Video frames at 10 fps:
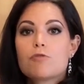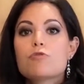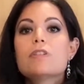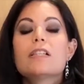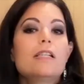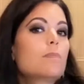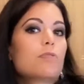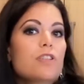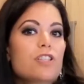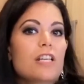Really
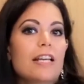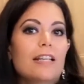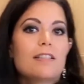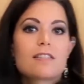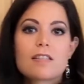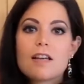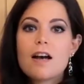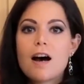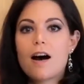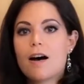appreciate it.
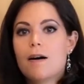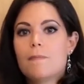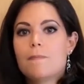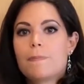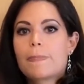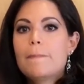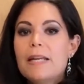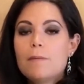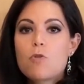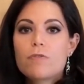
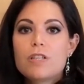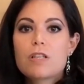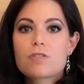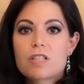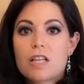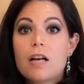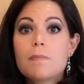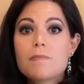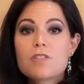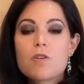Many more videos to
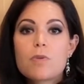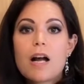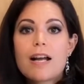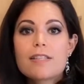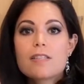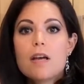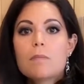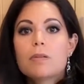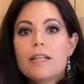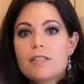come. So guys,
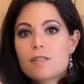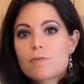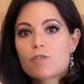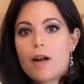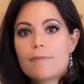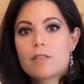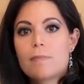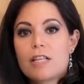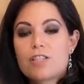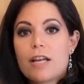please subscribe to
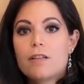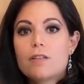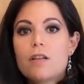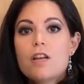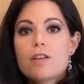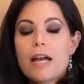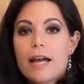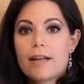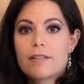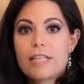my channel
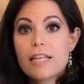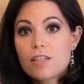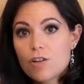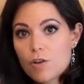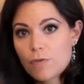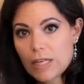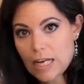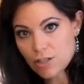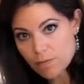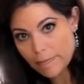and hit the
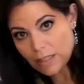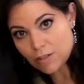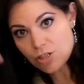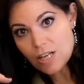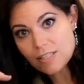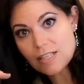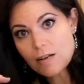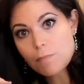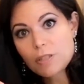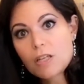notification bell just
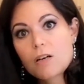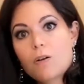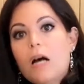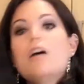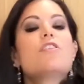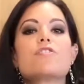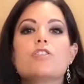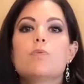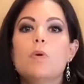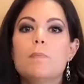down below
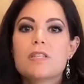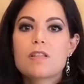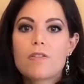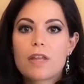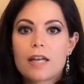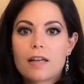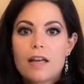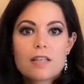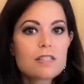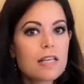so you won't miss a
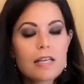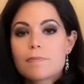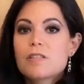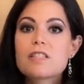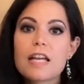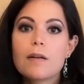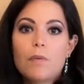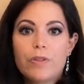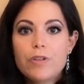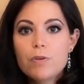thing. Stay up to date
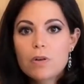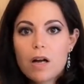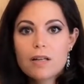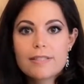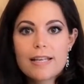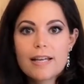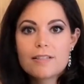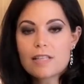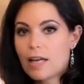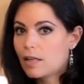with new
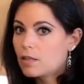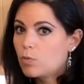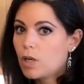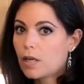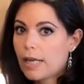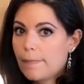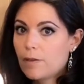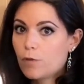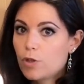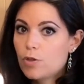content, and we are
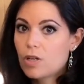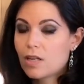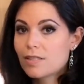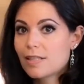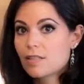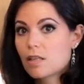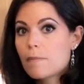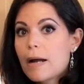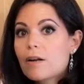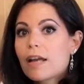aiming for new content to
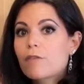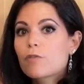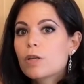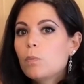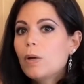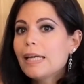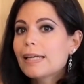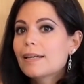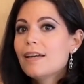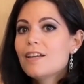come out every
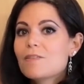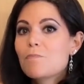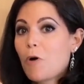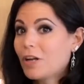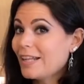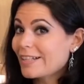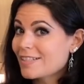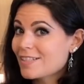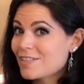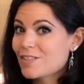week, more or
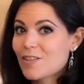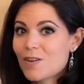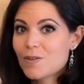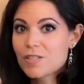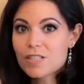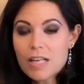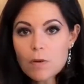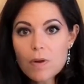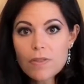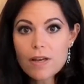less. So
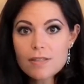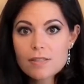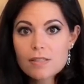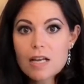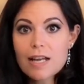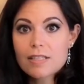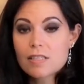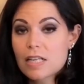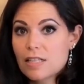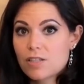stick with us,
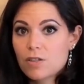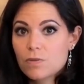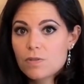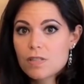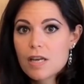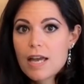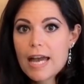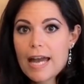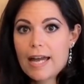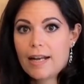guys. Stay tuned
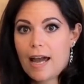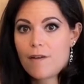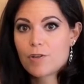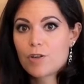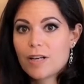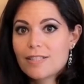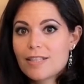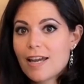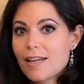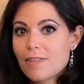and have a great
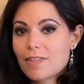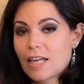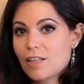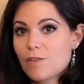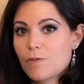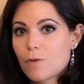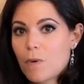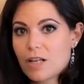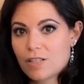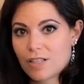day. Thank you for
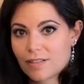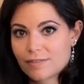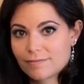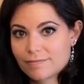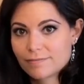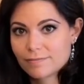watching.